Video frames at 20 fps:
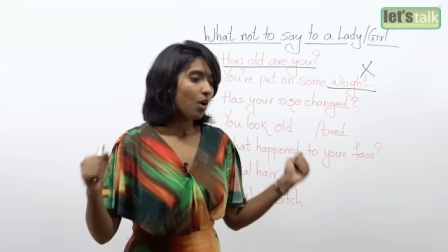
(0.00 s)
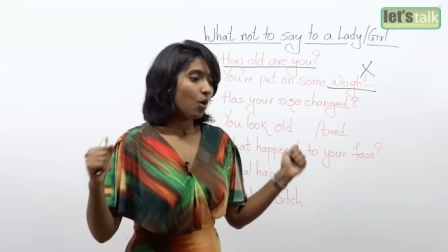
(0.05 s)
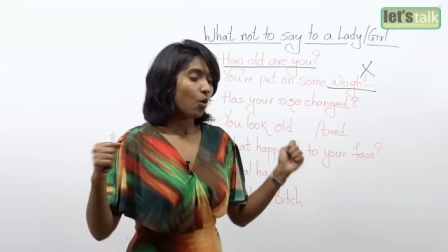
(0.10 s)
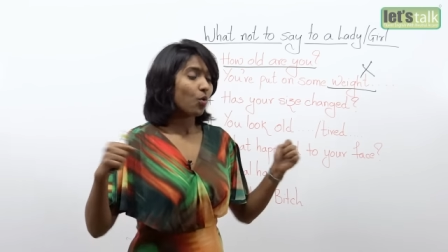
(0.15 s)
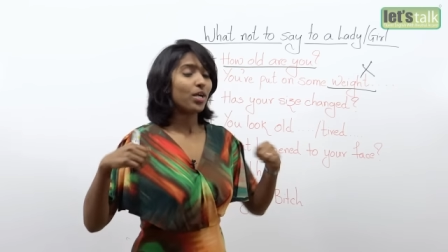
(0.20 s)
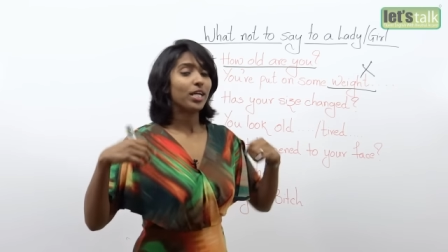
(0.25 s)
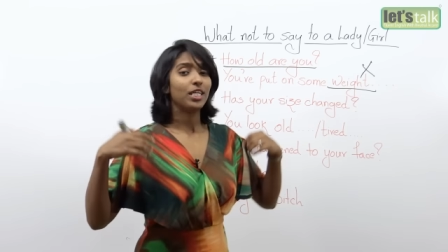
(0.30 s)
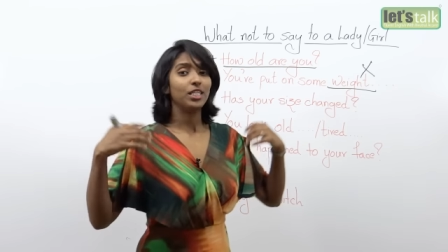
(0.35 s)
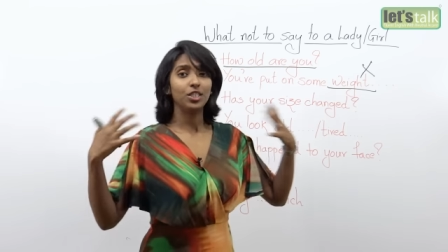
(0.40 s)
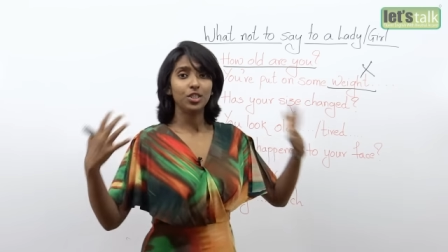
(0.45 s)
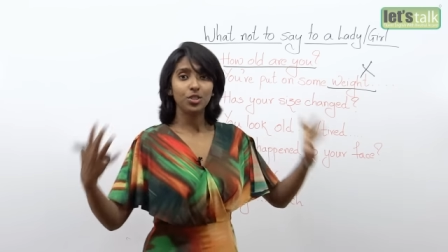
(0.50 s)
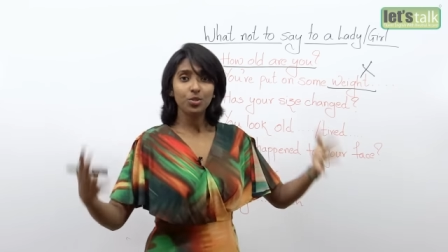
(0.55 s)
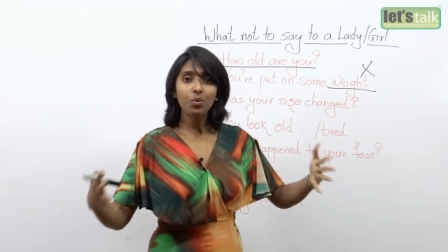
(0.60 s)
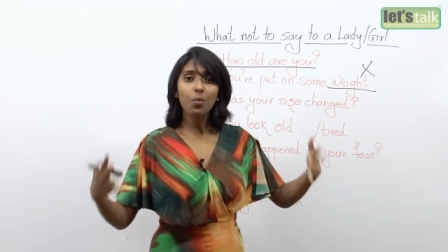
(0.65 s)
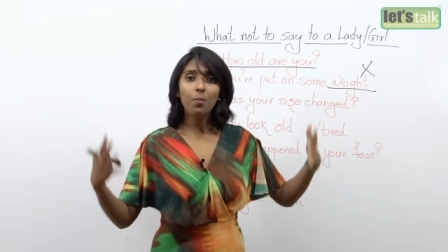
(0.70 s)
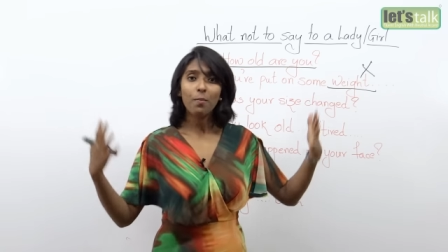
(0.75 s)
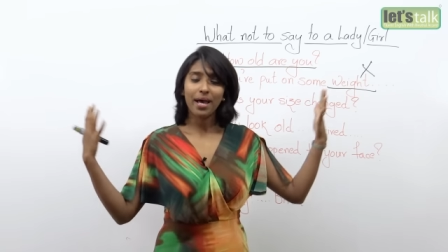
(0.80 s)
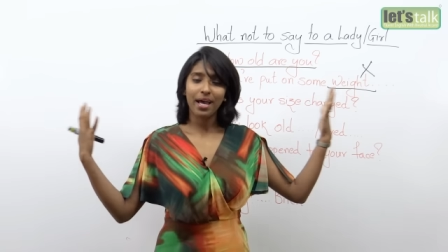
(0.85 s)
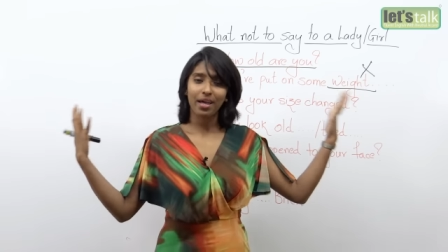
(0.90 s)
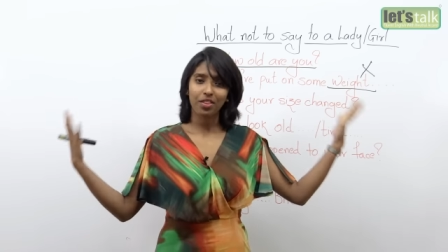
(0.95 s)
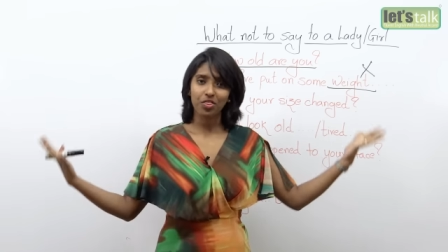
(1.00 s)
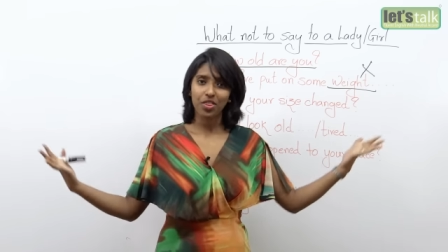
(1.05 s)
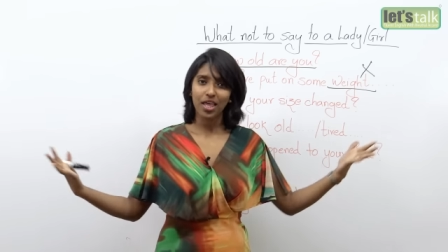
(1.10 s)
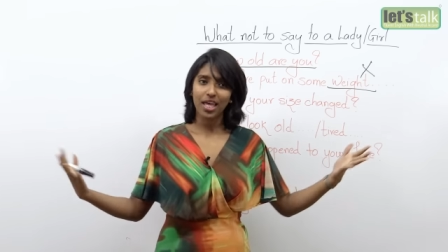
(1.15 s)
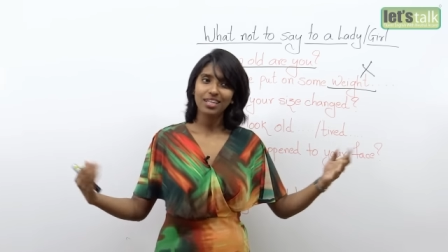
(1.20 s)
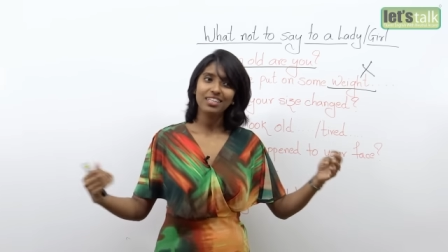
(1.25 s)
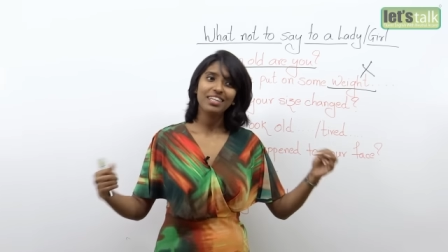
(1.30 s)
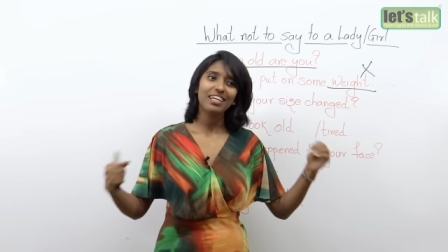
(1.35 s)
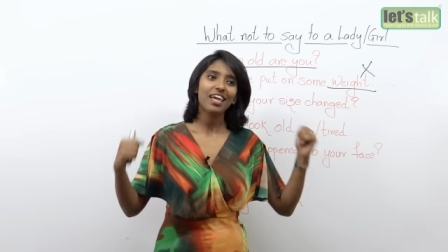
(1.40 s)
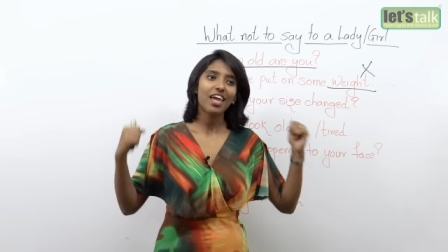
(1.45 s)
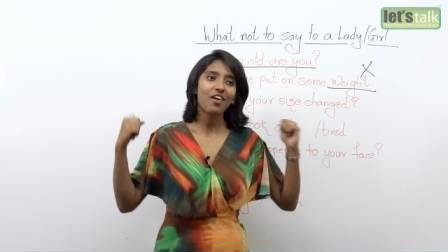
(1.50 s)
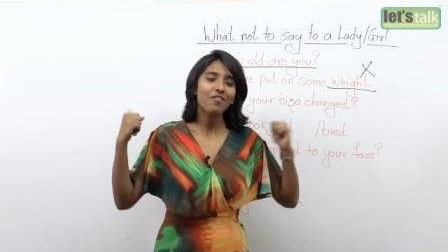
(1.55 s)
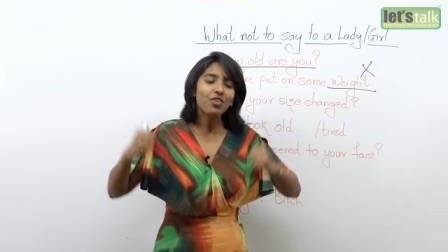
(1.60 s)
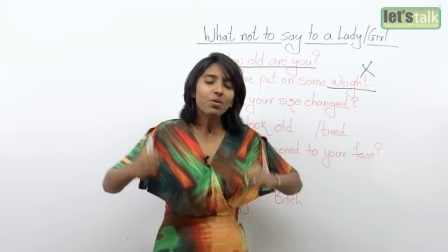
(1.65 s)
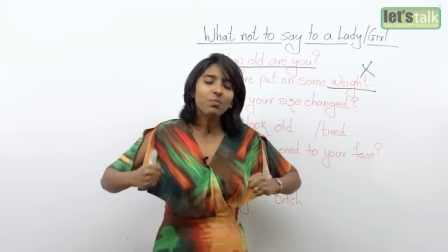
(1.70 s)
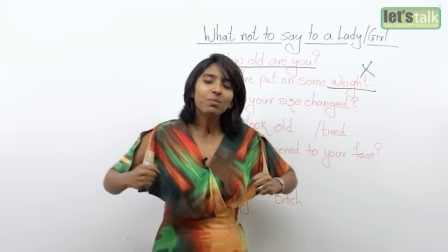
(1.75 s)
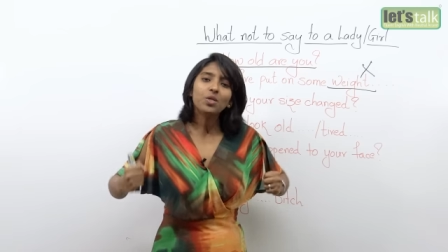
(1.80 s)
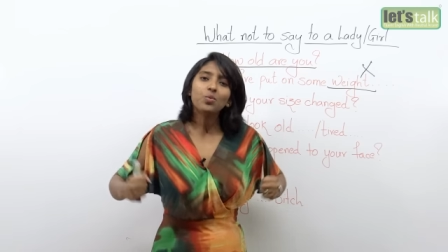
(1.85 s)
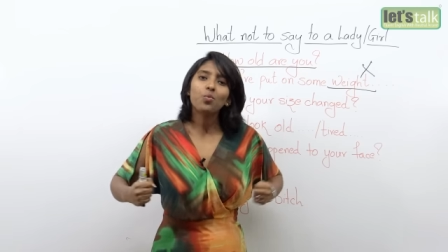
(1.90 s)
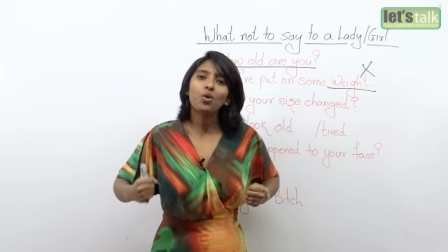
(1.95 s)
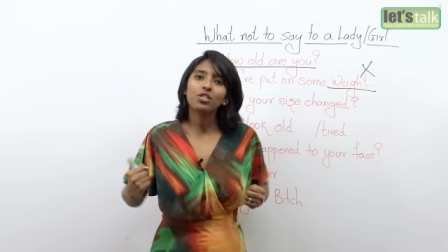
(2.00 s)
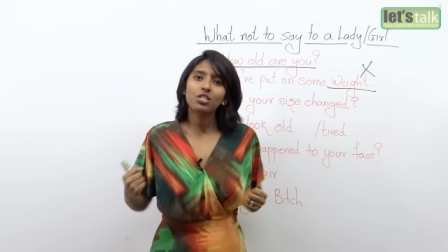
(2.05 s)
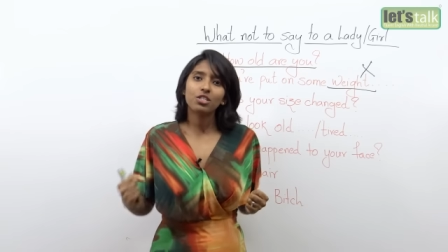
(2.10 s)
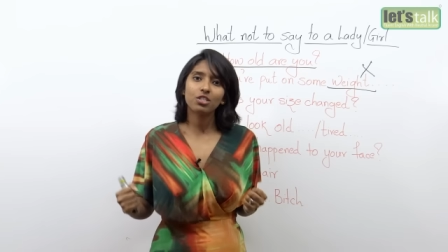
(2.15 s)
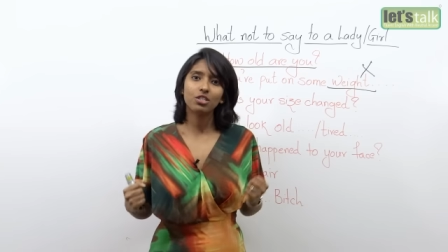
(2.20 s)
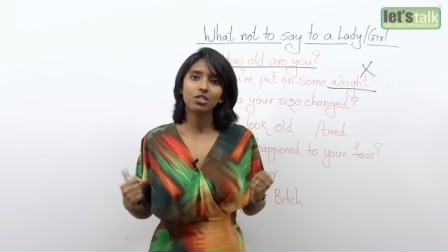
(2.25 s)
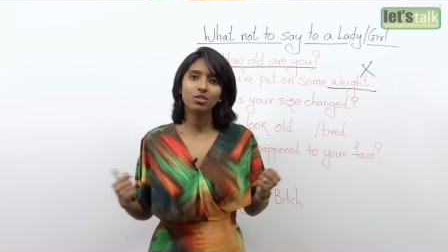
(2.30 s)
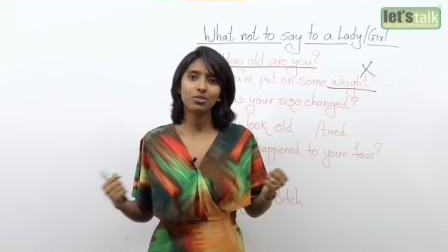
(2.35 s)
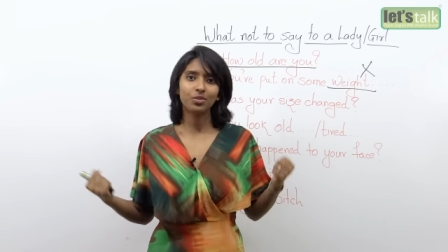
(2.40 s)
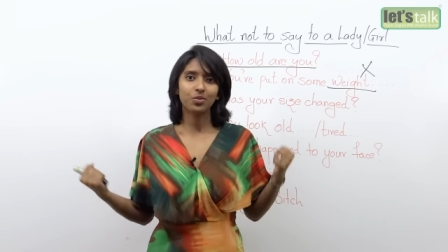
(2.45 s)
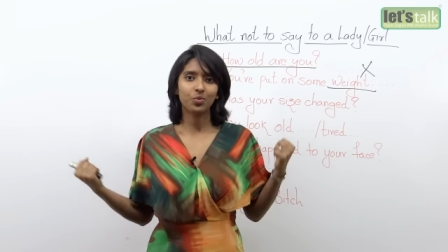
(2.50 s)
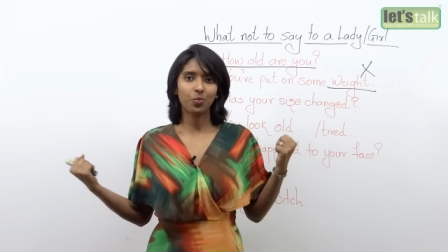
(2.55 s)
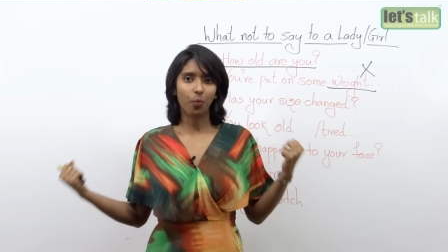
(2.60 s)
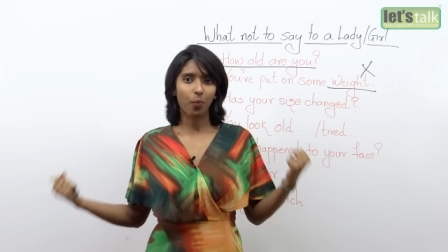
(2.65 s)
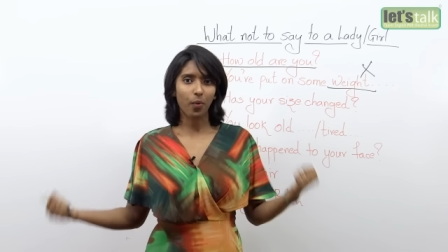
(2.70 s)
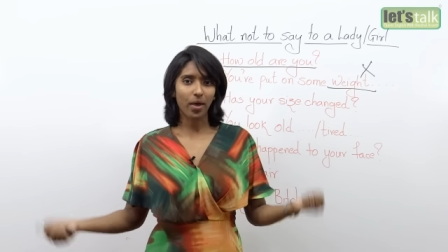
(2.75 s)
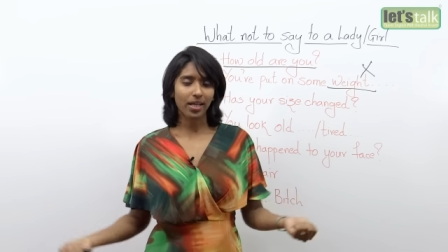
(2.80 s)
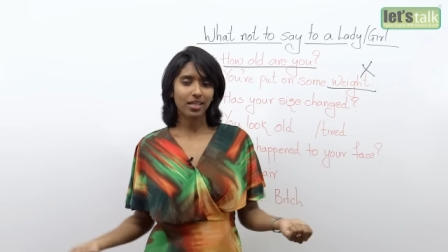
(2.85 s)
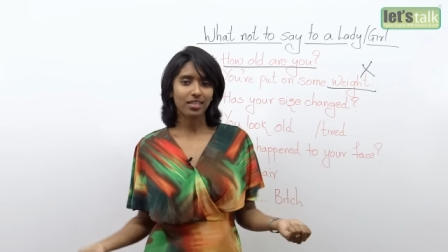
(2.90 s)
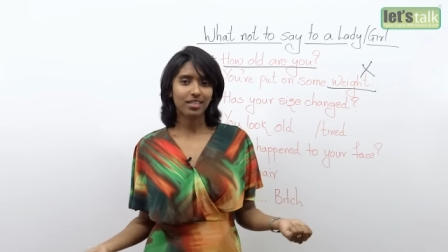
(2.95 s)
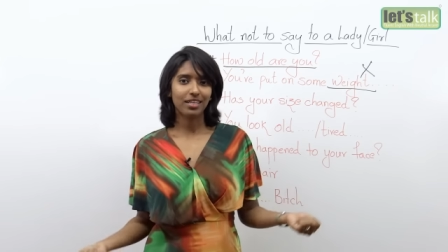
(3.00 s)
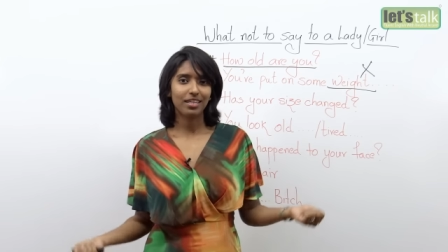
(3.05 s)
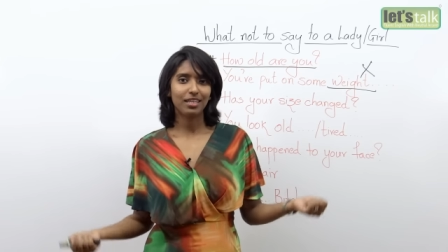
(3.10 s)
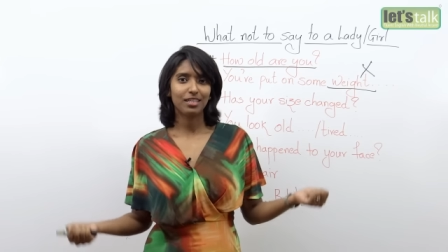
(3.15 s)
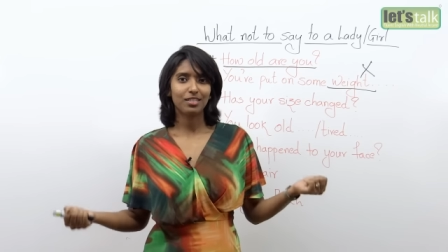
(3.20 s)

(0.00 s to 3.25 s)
or I knew back then, everybody wanted to lose weight.